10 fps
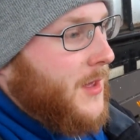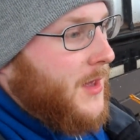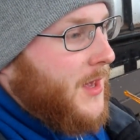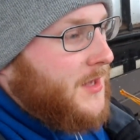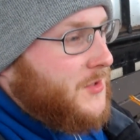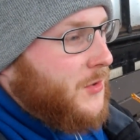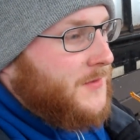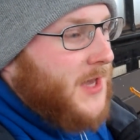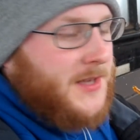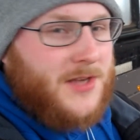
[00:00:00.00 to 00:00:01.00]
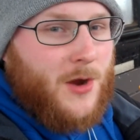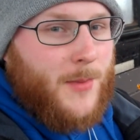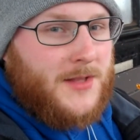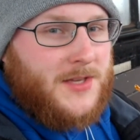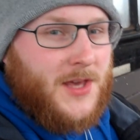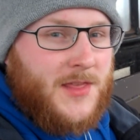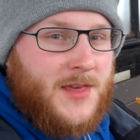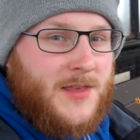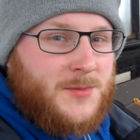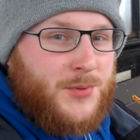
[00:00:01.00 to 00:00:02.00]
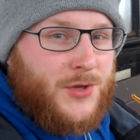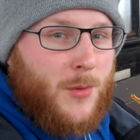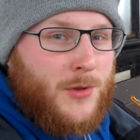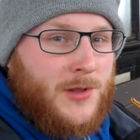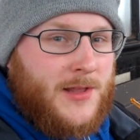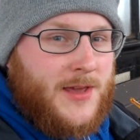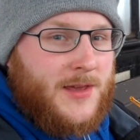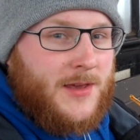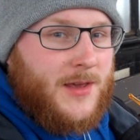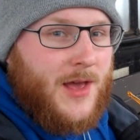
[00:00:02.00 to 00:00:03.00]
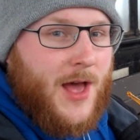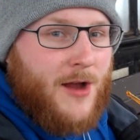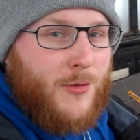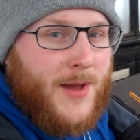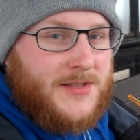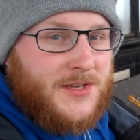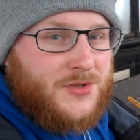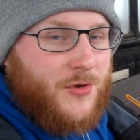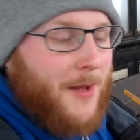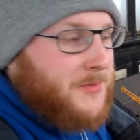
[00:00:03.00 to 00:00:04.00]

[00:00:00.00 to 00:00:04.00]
it sort of tastes aromatic. I think there's predominantly aromatic scraps